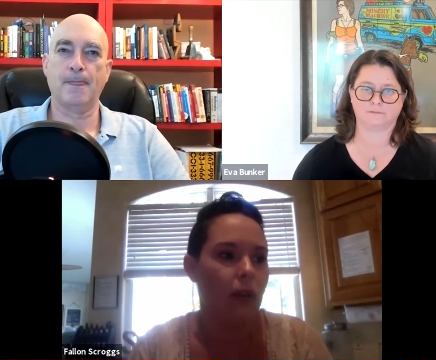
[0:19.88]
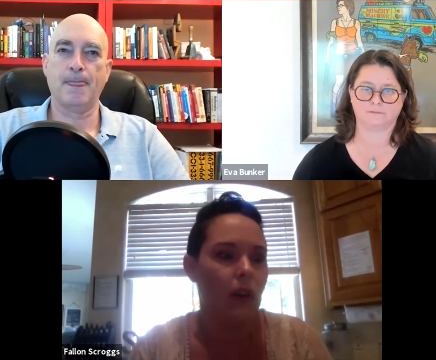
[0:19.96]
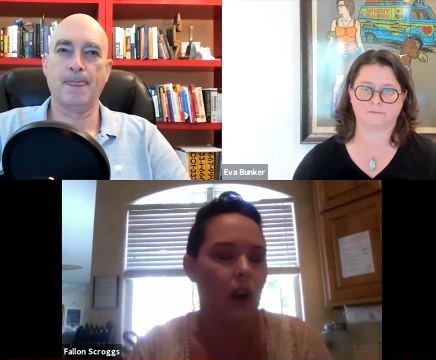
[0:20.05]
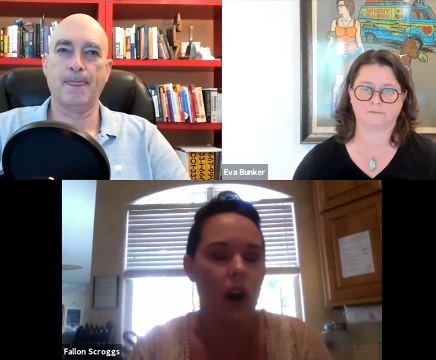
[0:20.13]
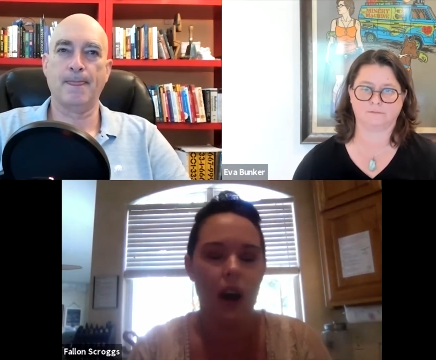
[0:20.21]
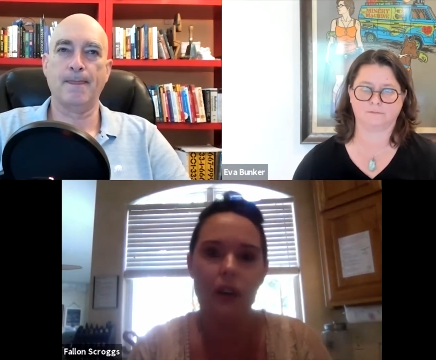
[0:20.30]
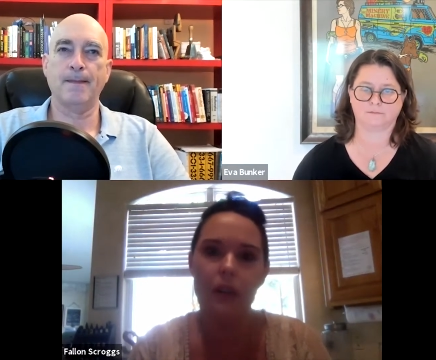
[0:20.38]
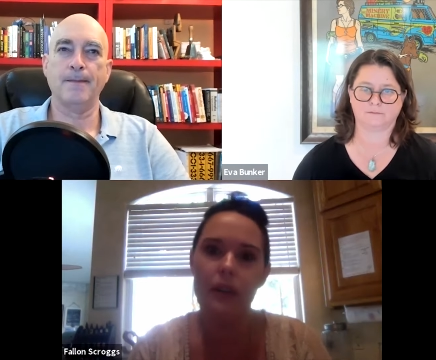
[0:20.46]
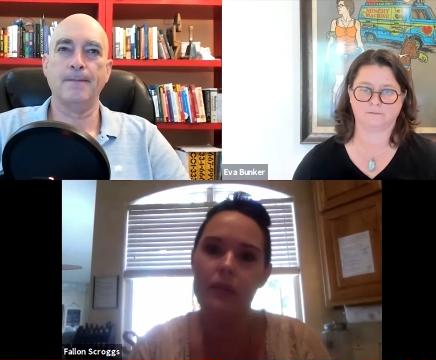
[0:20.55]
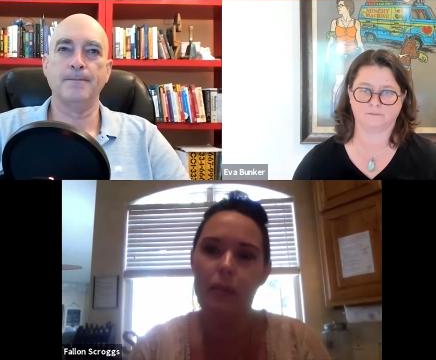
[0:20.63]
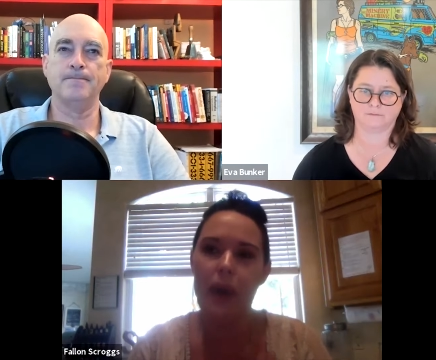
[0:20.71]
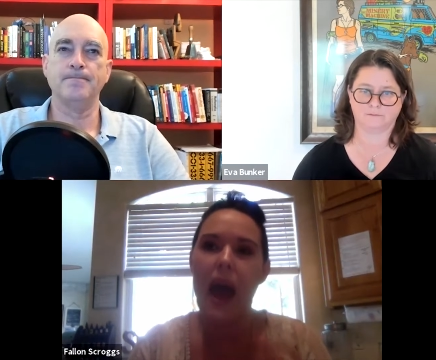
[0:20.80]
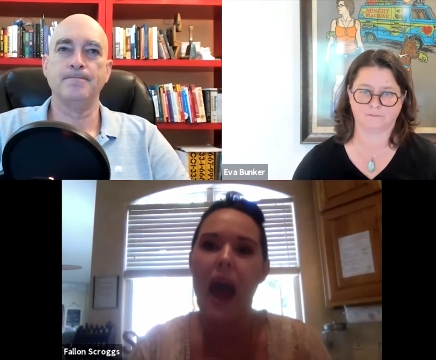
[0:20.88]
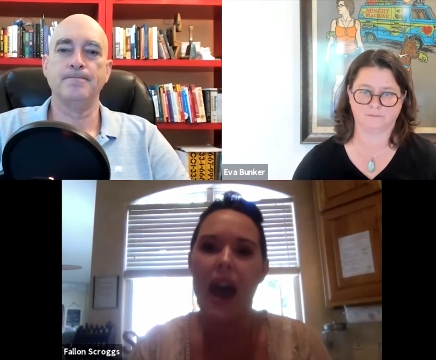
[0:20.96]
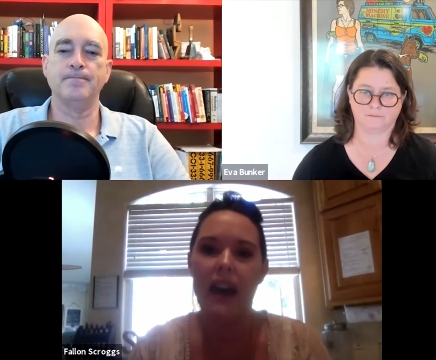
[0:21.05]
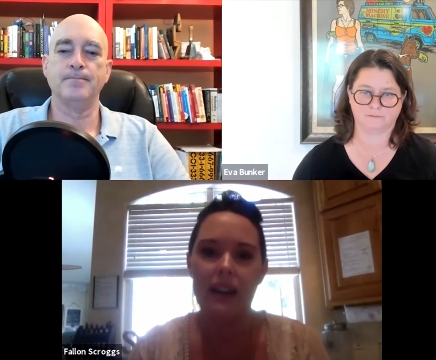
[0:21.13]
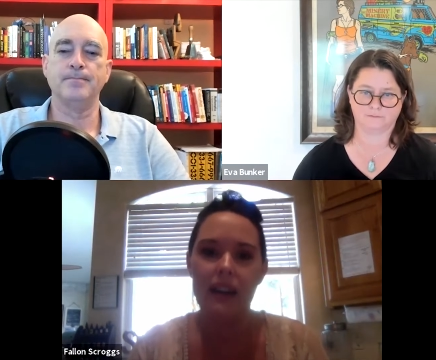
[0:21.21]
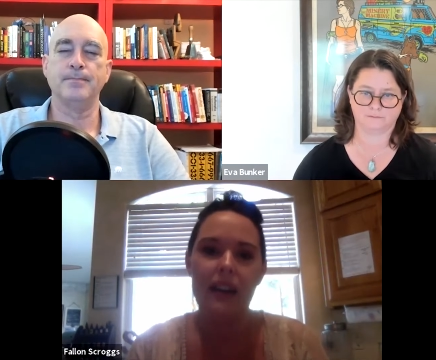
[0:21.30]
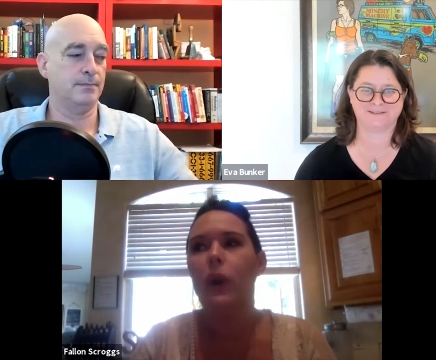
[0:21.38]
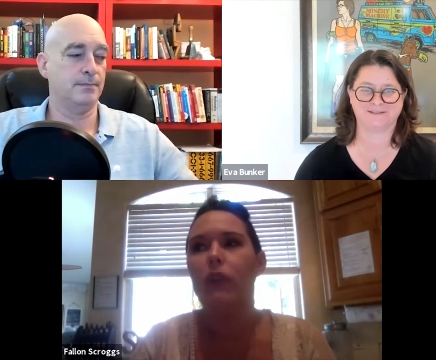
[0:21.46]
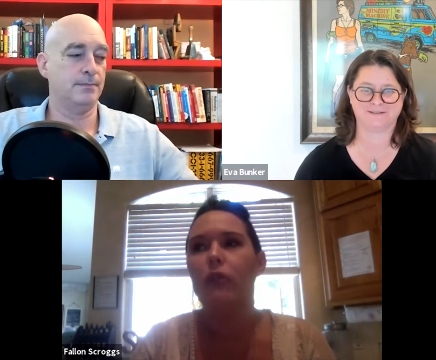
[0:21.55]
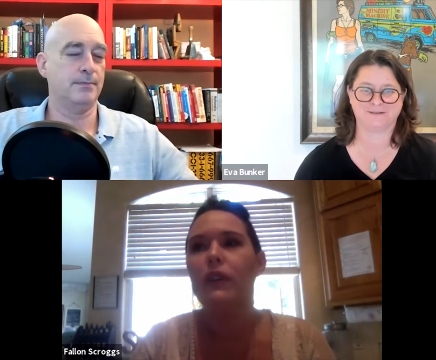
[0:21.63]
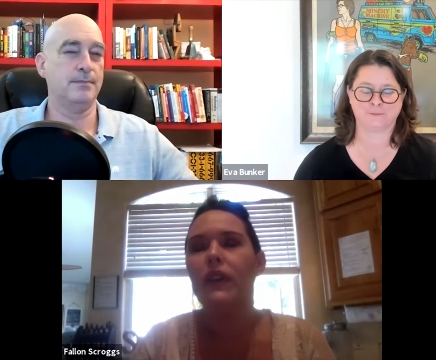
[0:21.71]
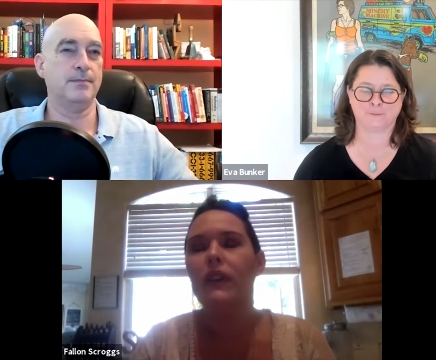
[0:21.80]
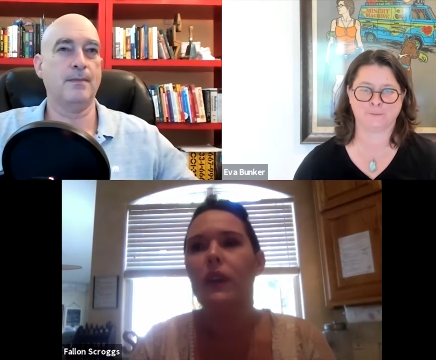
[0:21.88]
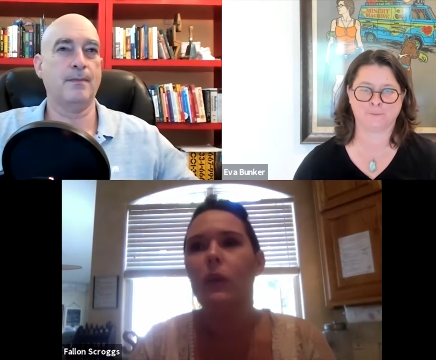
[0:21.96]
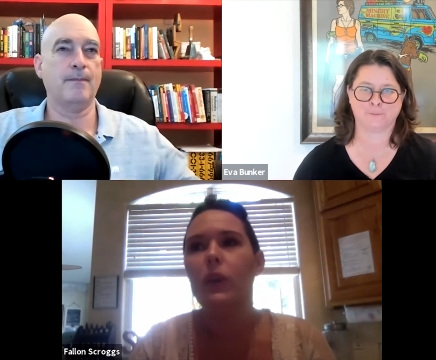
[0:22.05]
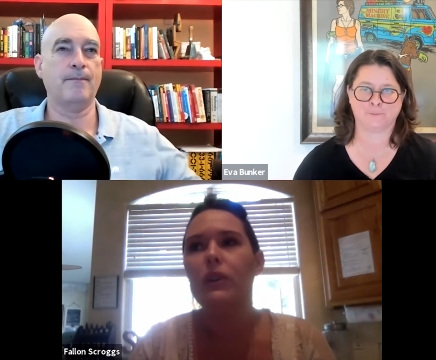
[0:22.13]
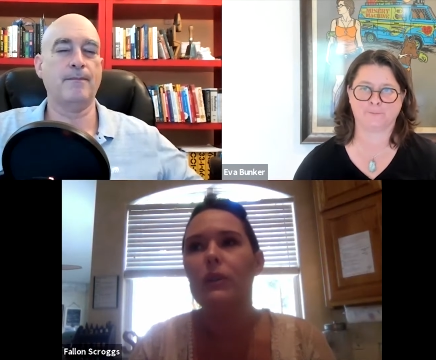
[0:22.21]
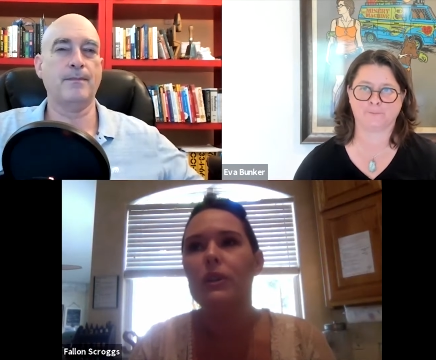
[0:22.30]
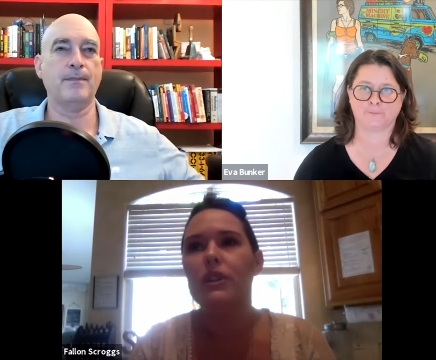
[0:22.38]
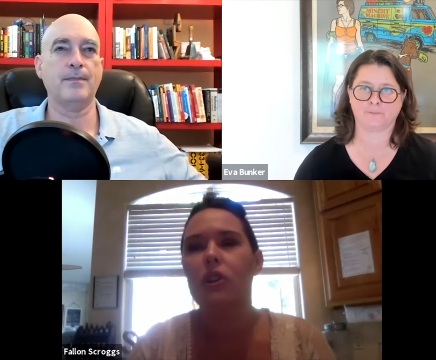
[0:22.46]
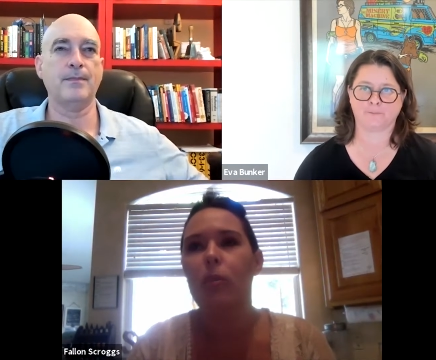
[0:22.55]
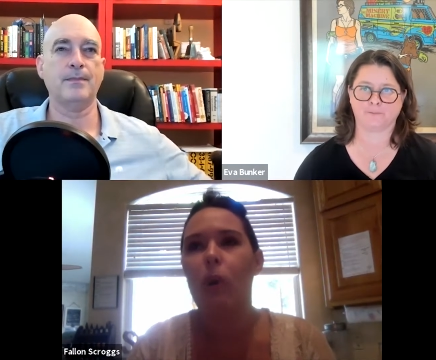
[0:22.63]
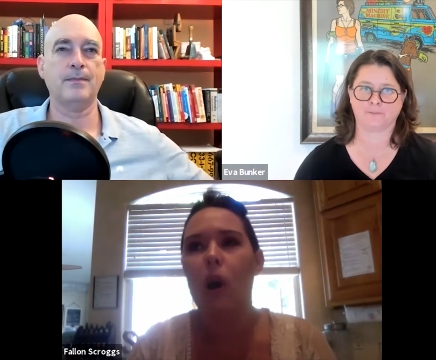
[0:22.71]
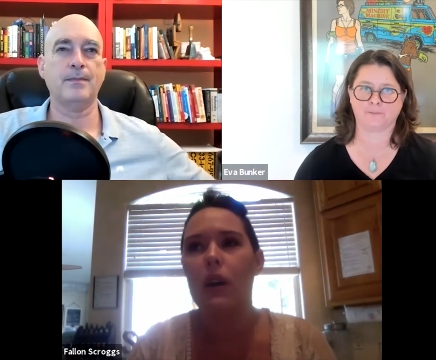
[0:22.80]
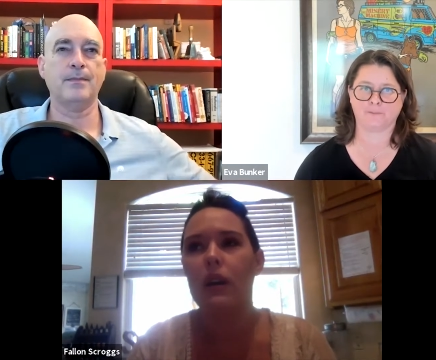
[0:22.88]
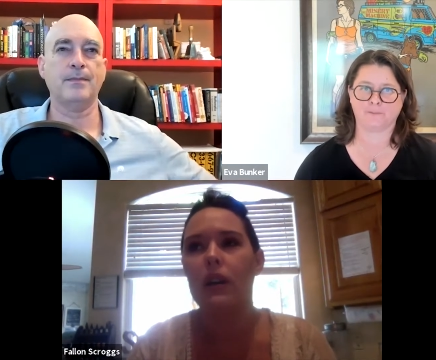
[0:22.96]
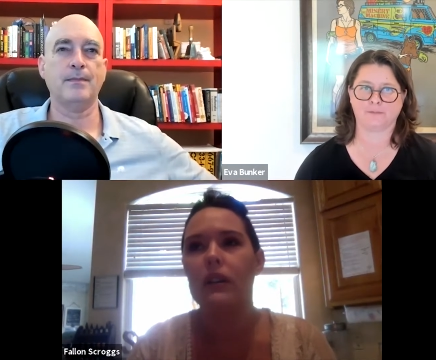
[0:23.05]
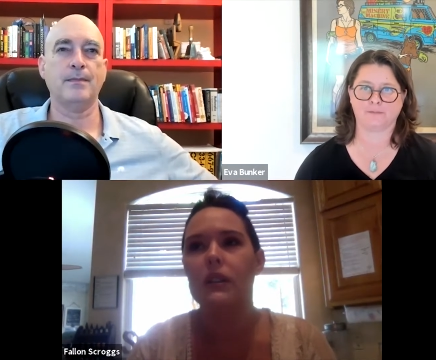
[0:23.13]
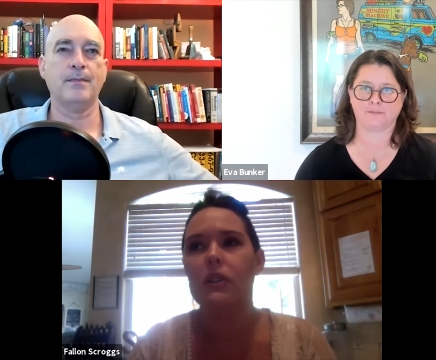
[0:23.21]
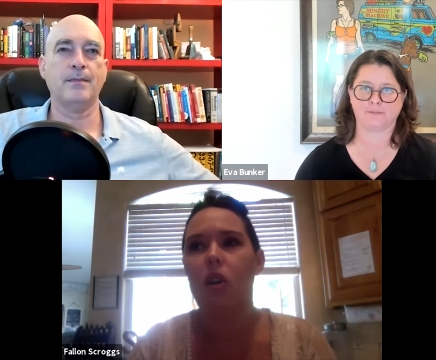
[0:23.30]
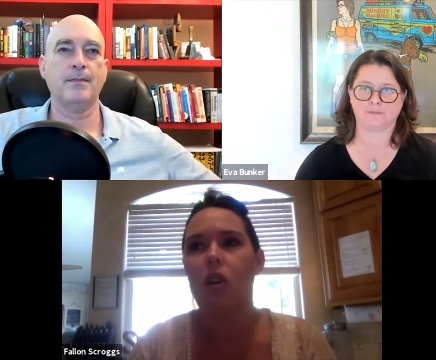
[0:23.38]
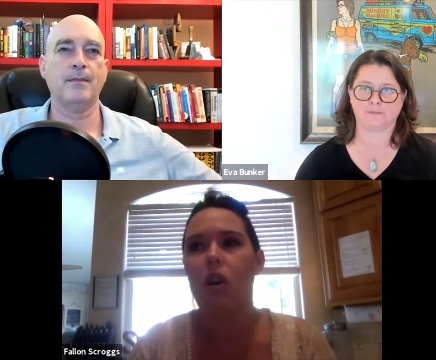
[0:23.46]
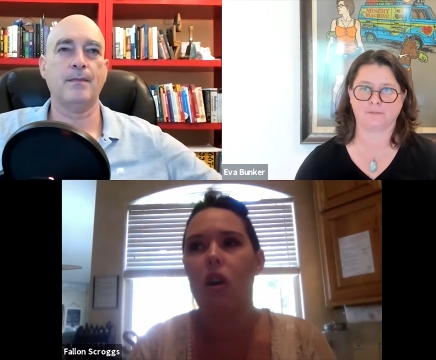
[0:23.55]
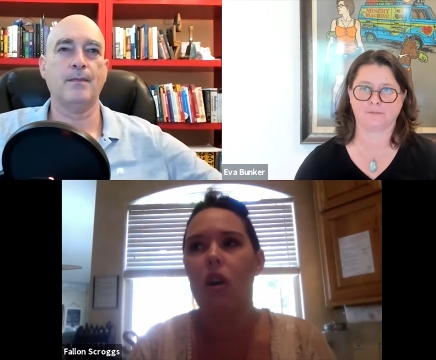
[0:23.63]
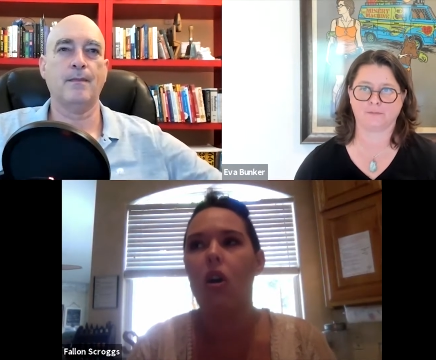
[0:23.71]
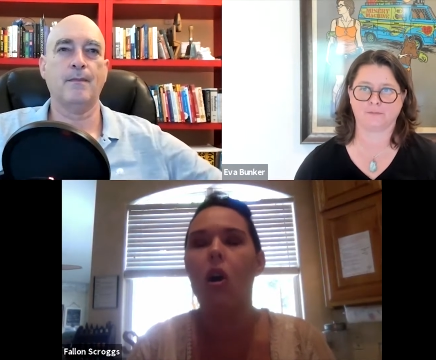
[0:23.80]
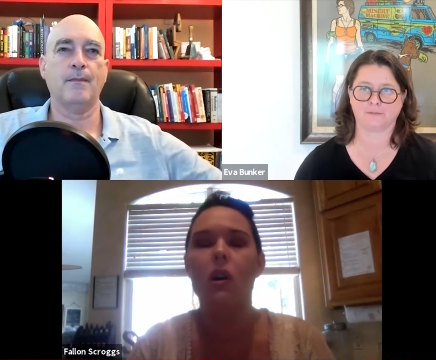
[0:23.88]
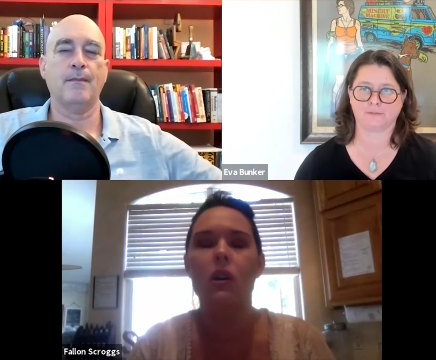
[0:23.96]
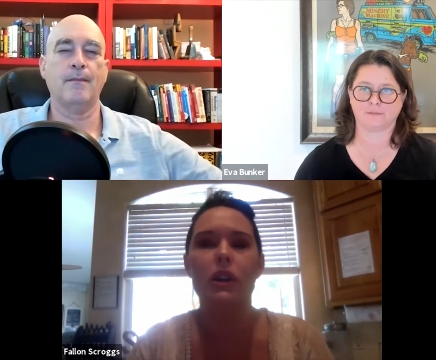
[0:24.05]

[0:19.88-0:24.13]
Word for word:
Speaker 1: non-bad. Everything that we use in our products are all,